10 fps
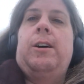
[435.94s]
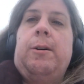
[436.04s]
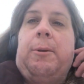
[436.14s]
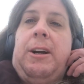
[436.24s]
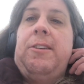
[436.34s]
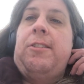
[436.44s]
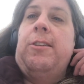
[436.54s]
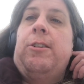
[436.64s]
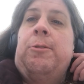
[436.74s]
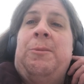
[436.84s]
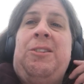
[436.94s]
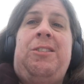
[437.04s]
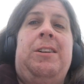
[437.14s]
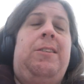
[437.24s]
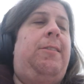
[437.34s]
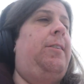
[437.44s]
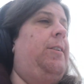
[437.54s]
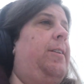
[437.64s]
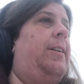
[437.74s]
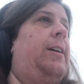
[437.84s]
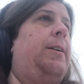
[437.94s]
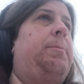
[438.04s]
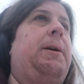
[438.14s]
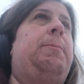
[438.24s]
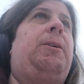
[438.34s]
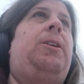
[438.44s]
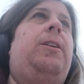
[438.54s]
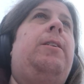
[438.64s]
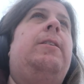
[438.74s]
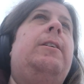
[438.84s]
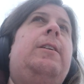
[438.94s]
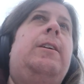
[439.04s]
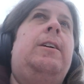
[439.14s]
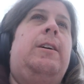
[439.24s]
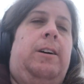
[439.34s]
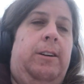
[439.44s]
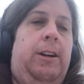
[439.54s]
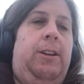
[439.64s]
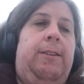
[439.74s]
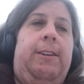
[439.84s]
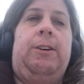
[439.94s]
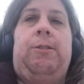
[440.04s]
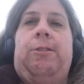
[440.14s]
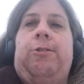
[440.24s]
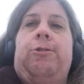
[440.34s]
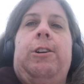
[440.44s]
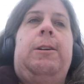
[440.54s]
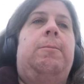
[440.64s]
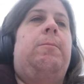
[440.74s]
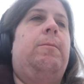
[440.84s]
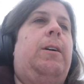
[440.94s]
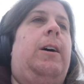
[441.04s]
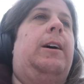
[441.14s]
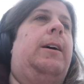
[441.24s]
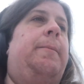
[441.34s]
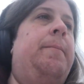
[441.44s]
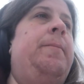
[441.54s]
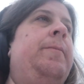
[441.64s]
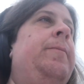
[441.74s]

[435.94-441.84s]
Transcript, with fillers: a rise in homelessness. A lot of people are now living out in the street. Um,